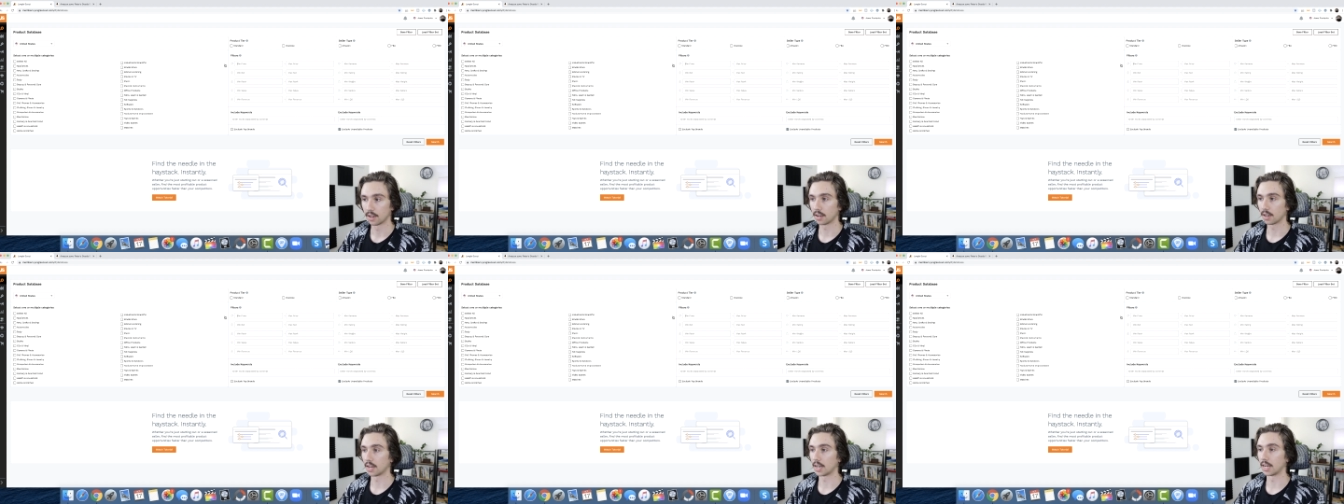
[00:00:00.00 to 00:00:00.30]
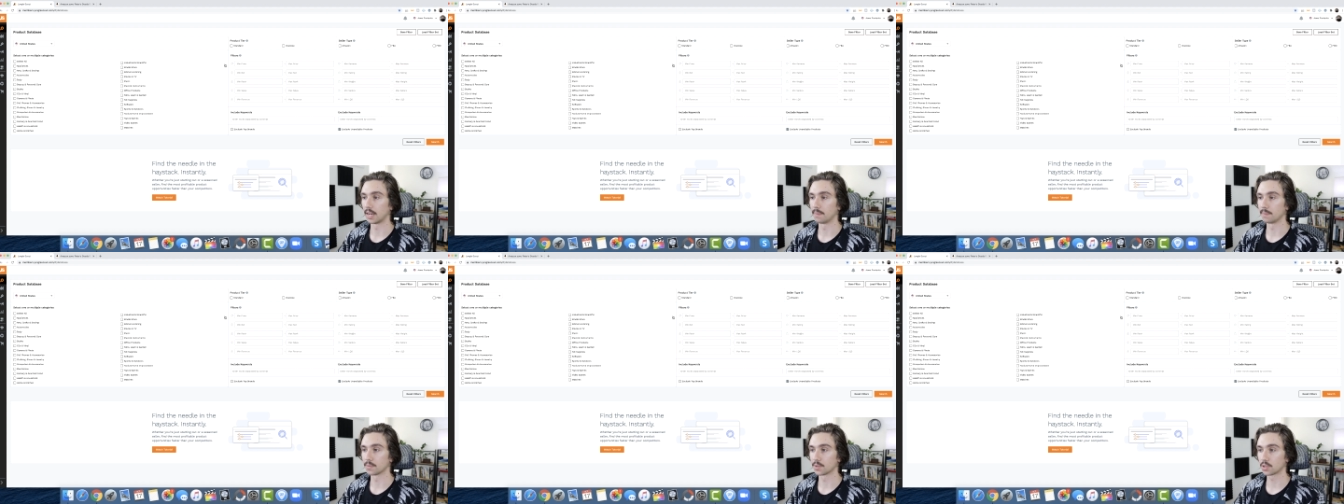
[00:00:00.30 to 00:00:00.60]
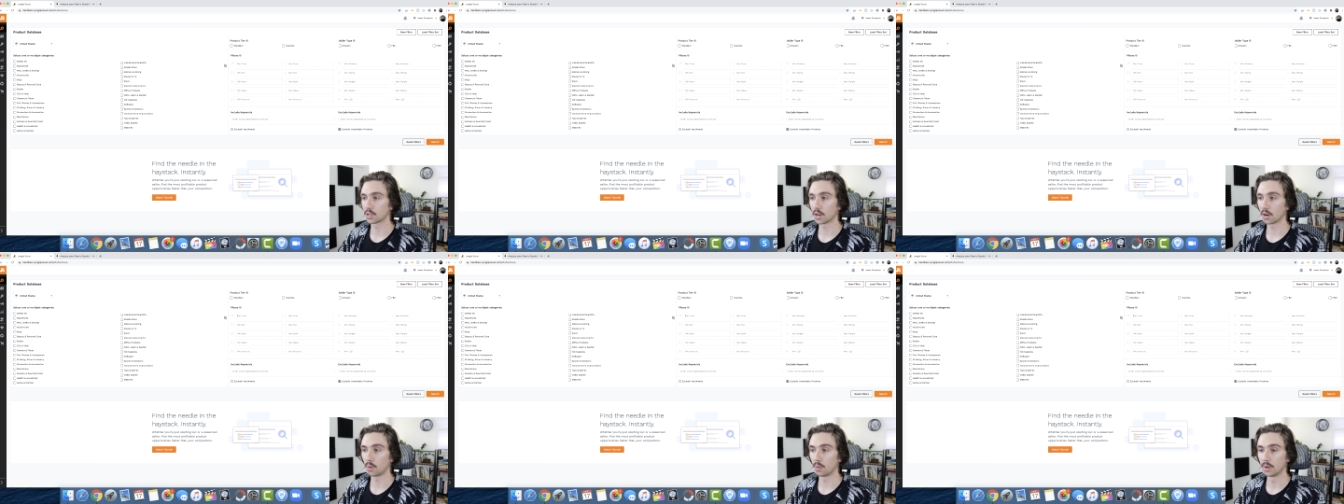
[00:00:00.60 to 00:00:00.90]
Um,
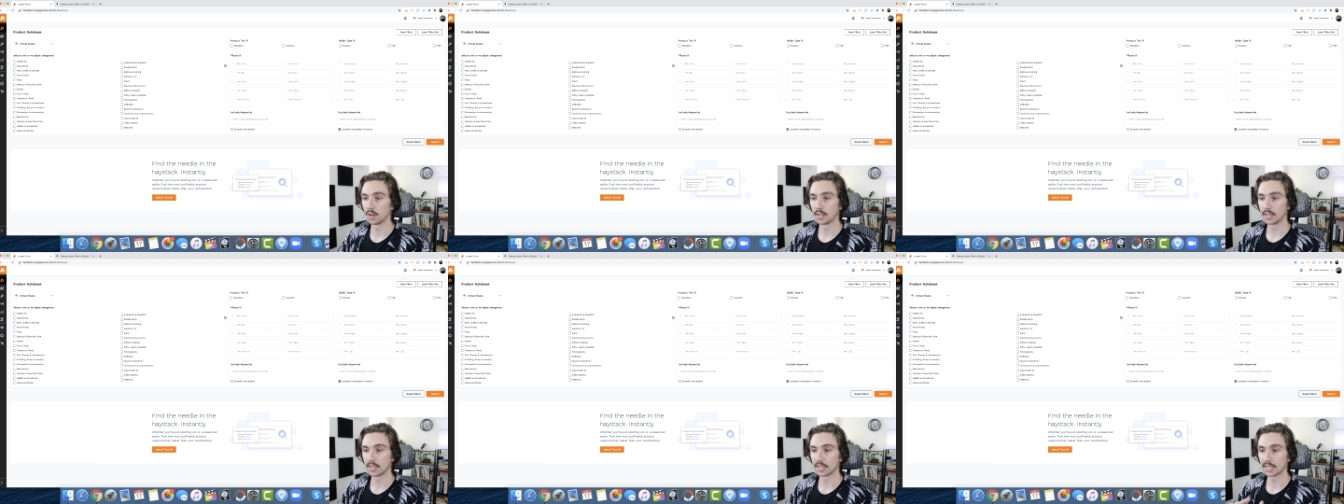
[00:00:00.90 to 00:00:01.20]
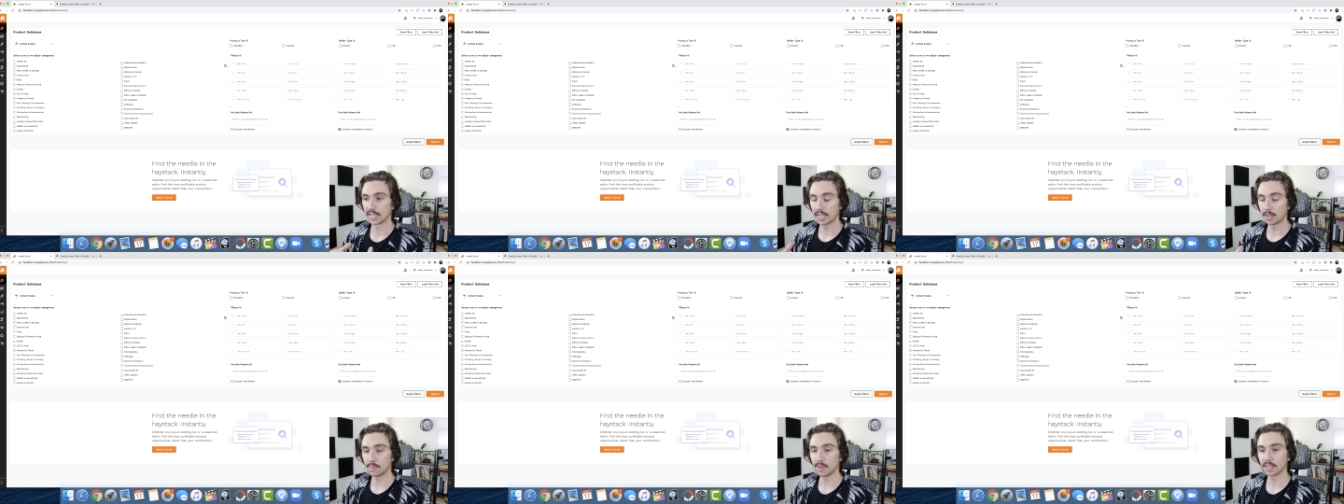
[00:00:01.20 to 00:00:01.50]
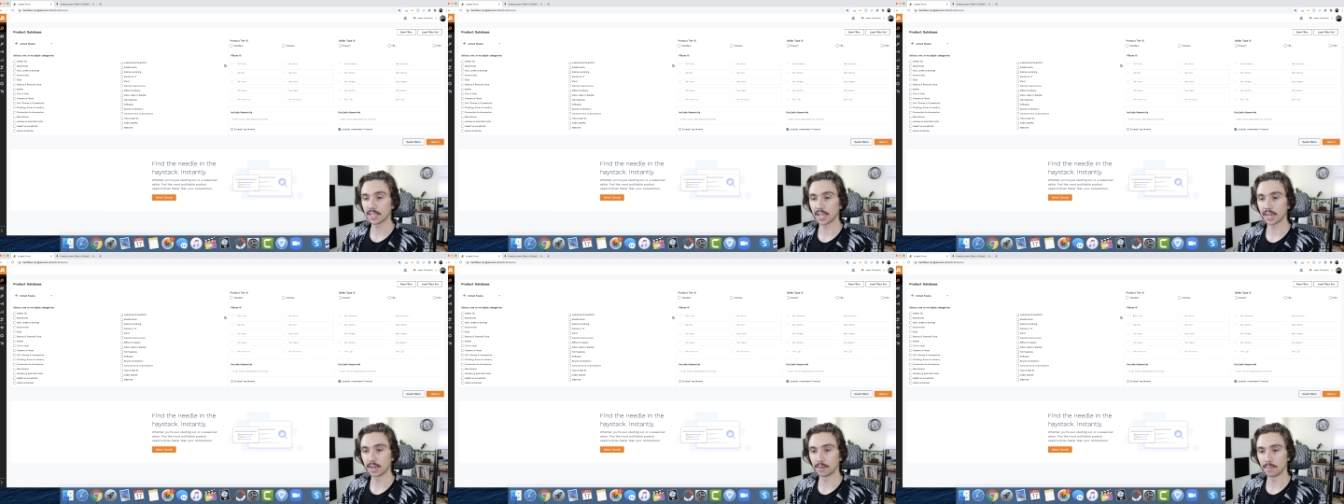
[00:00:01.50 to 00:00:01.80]
so,
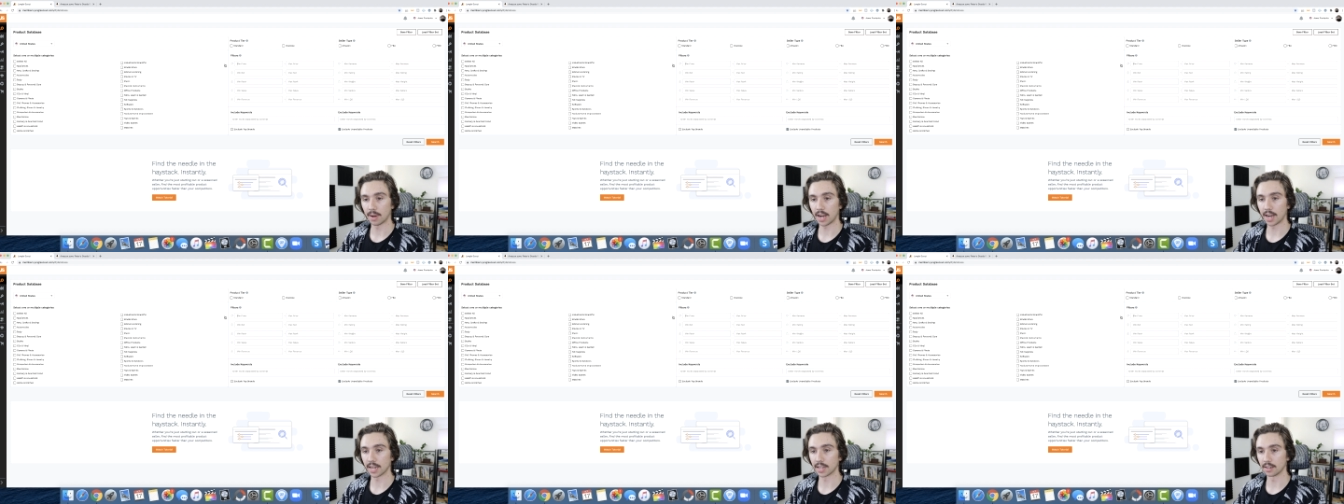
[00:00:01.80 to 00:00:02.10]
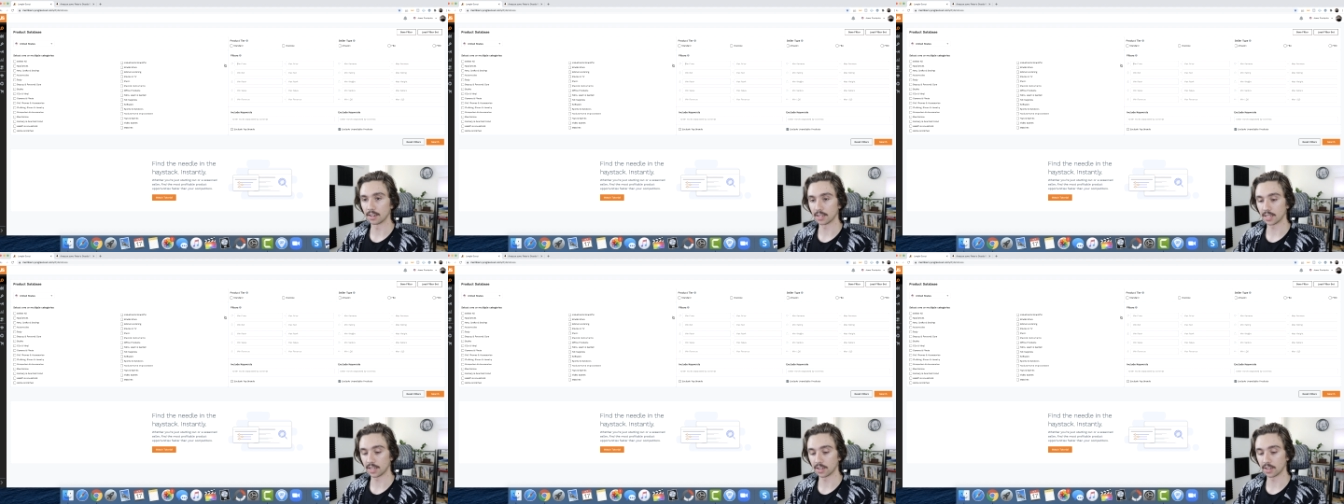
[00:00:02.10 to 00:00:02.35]
keeping that in mind,